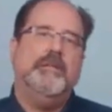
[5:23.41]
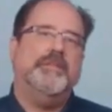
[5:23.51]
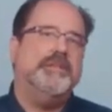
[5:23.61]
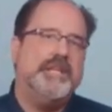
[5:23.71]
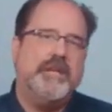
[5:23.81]

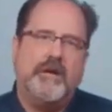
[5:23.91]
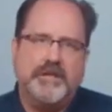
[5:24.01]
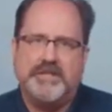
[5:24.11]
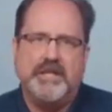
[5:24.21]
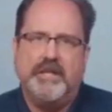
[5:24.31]
The
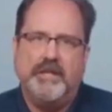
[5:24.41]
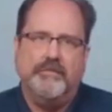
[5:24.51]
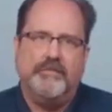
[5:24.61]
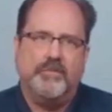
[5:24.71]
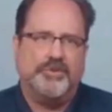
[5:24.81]
DRT
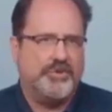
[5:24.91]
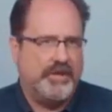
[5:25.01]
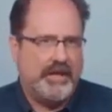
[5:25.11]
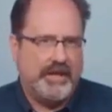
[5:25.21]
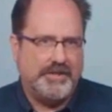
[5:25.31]
will
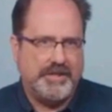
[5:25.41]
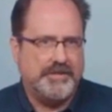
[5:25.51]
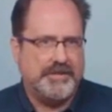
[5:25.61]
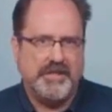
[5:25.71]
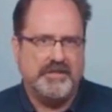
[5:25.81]
triage
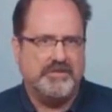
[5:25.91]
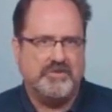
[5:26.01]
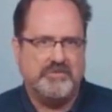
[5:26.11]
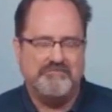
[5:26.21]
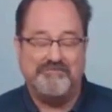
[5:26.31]
incidents,